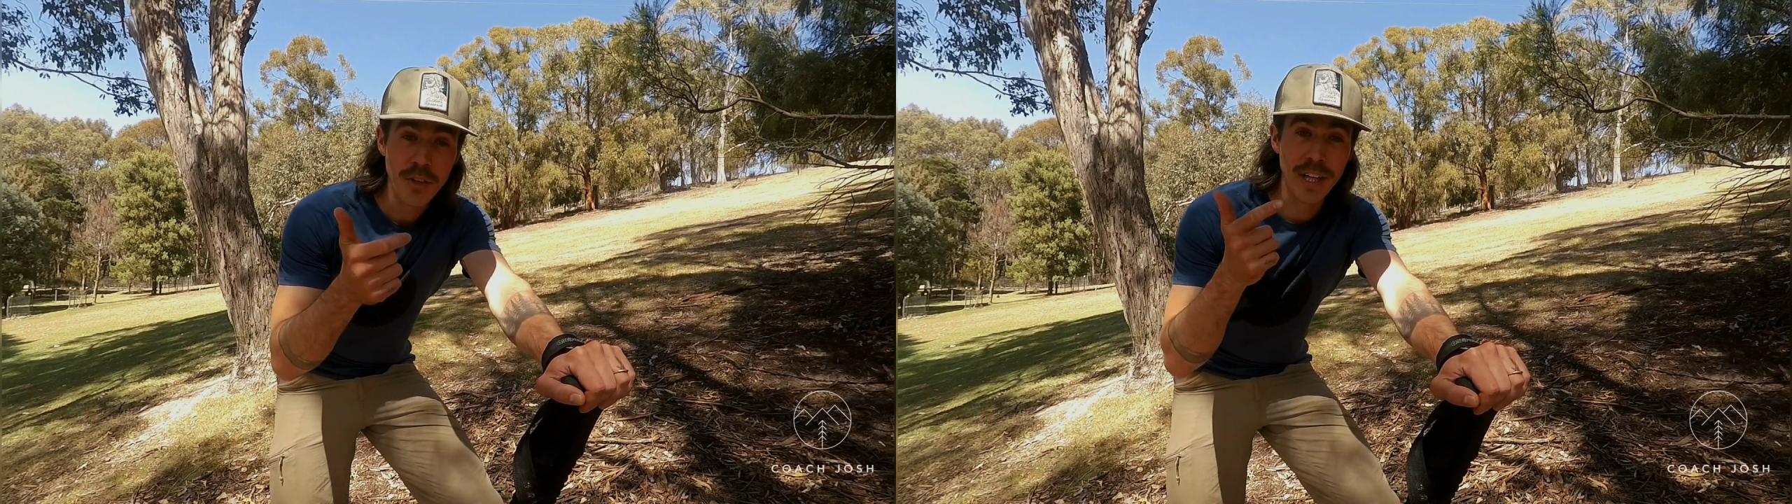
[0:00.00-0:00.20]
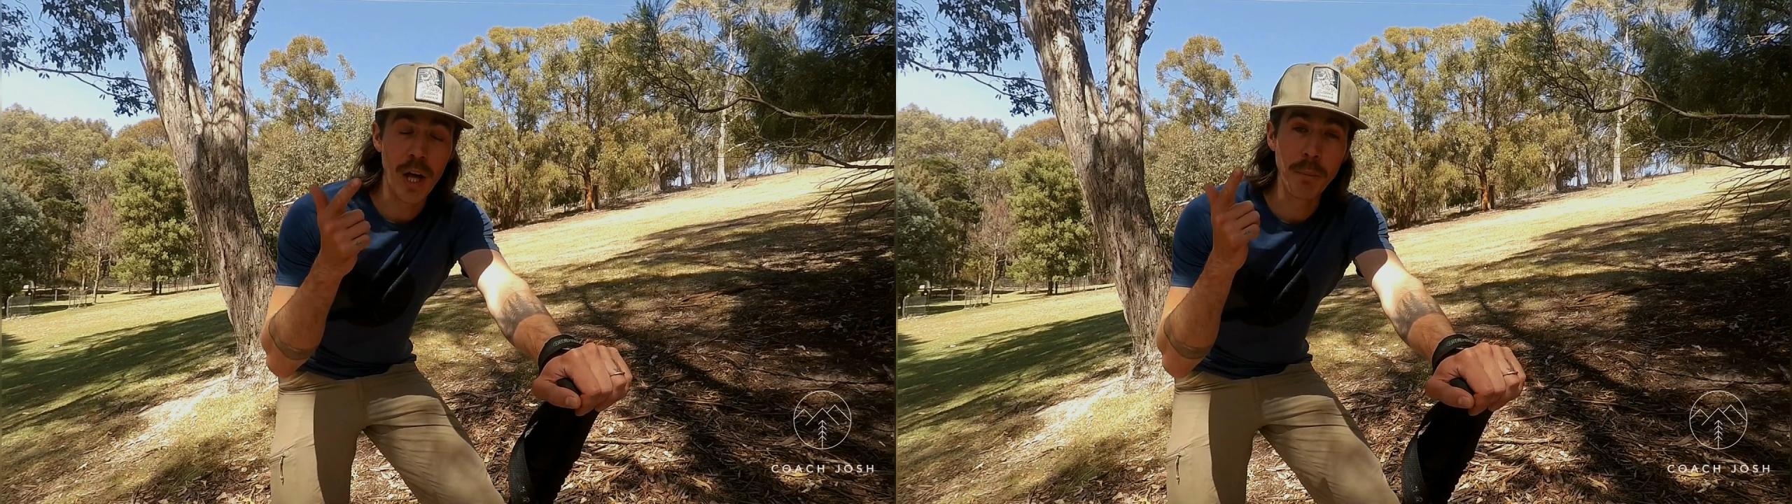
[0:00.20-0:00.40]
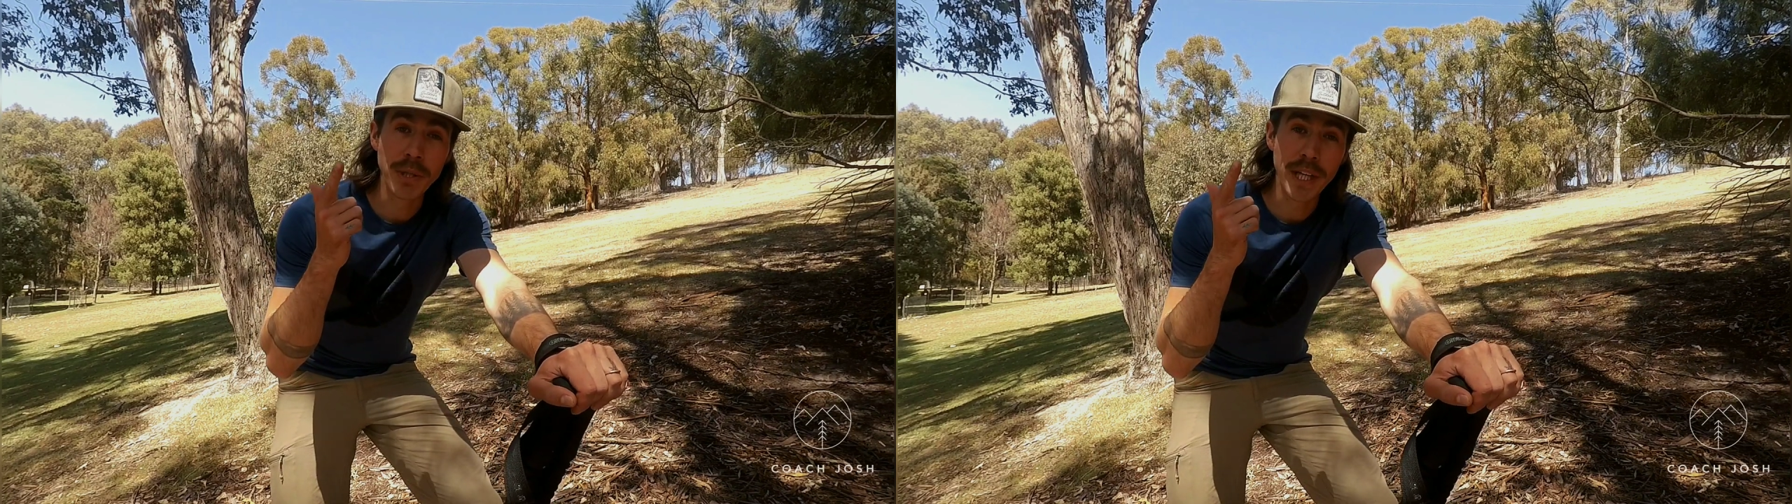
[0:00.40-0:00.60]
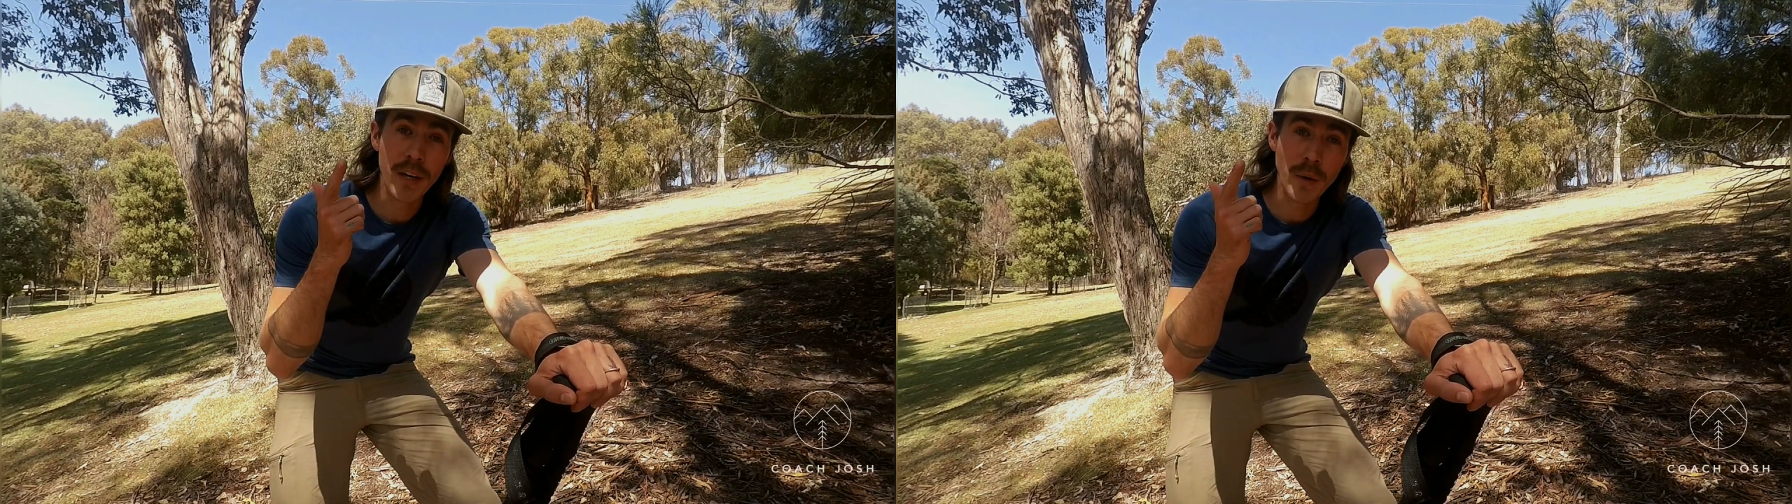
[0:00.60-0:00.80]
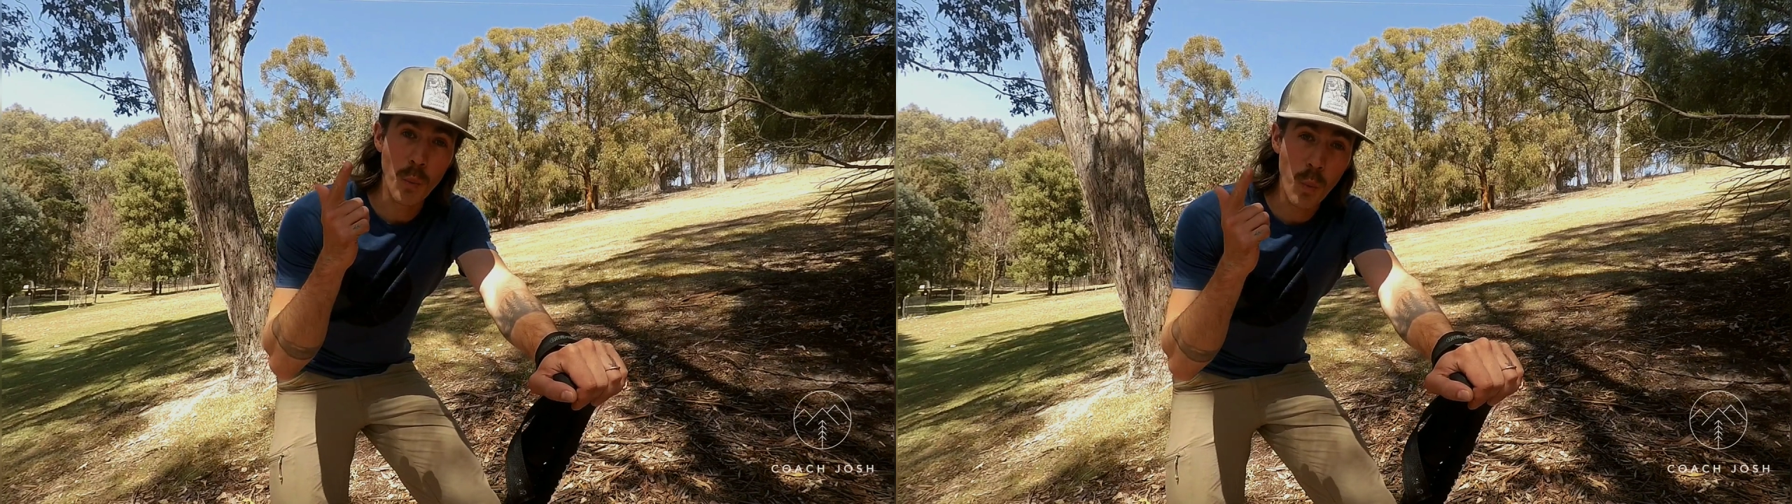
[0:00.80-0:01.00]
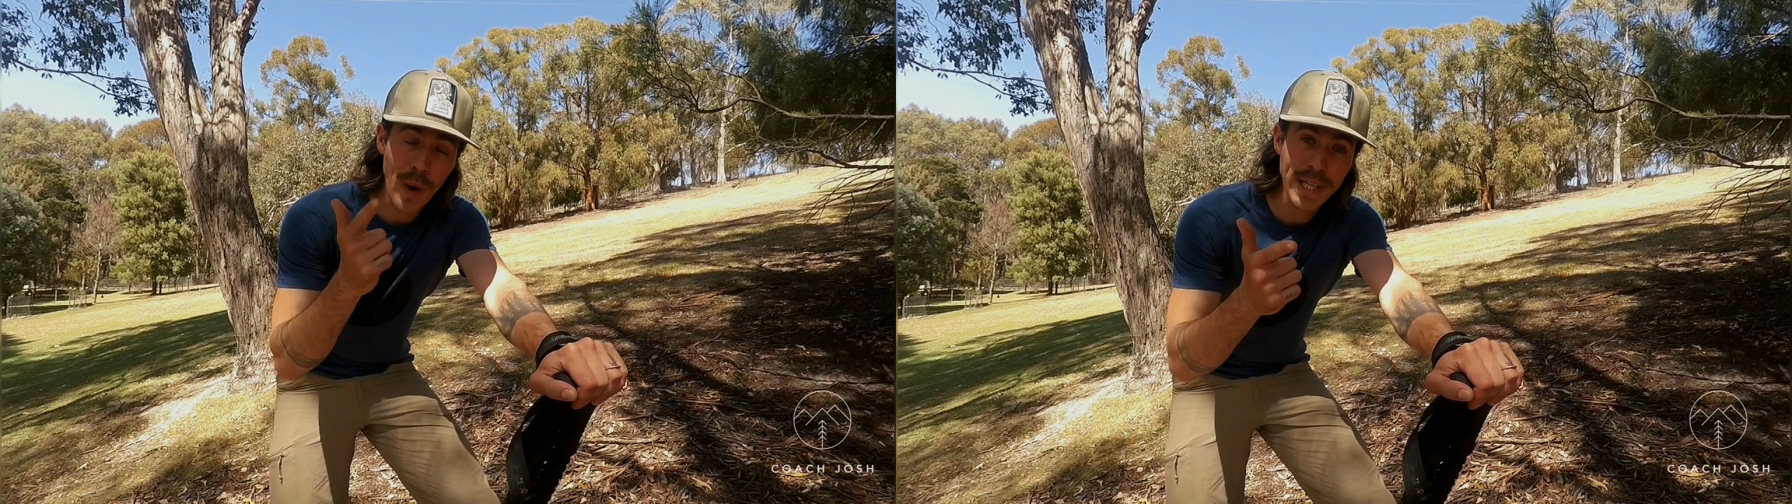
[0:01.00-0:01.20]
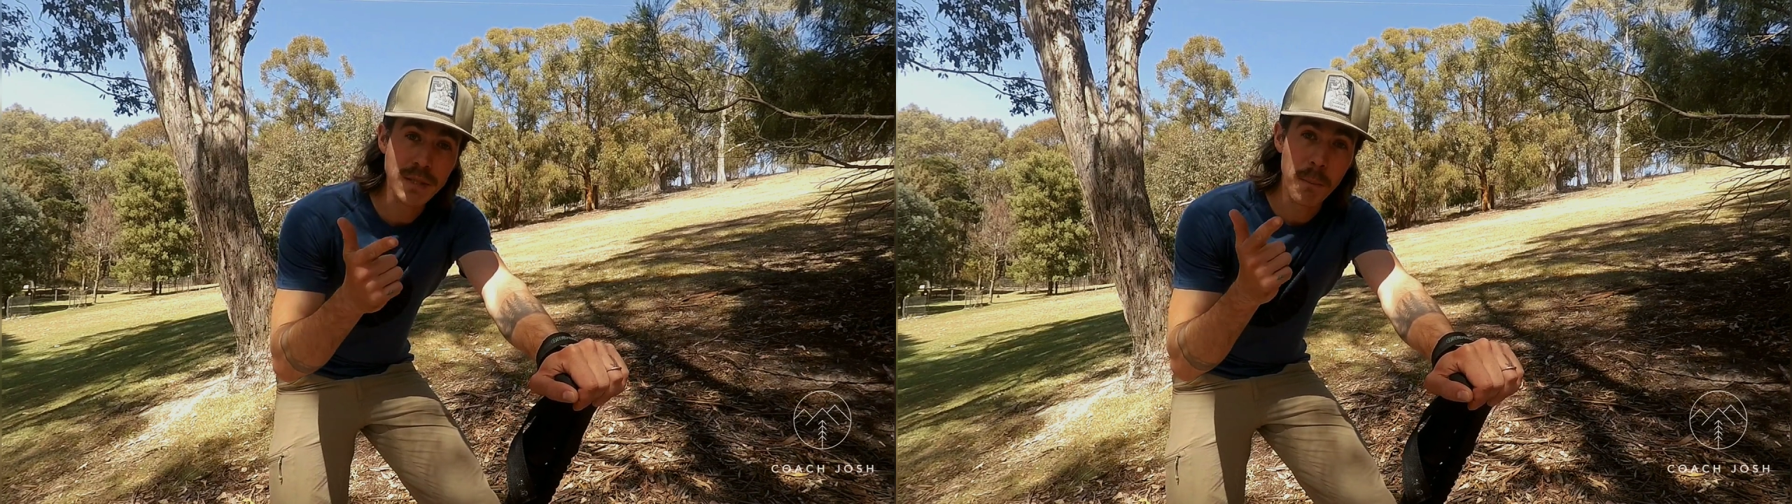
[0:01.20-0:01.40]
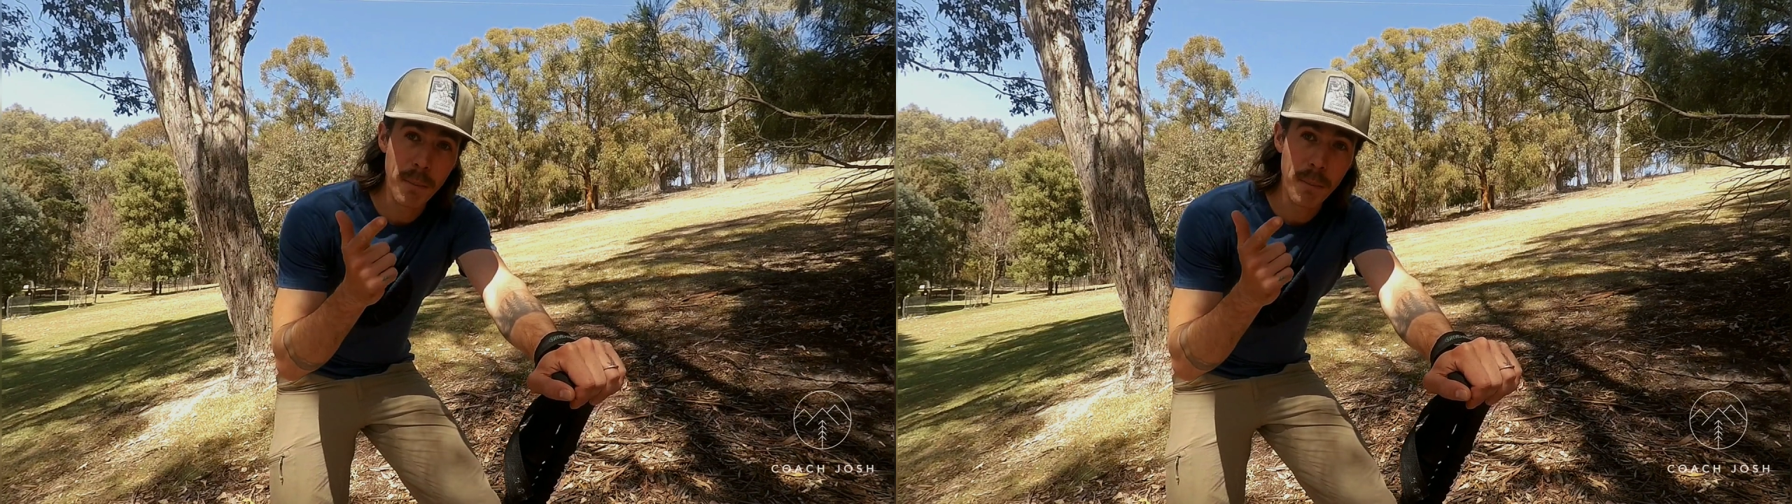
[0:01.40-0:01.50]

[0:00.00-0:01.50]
they're going to help you carry weight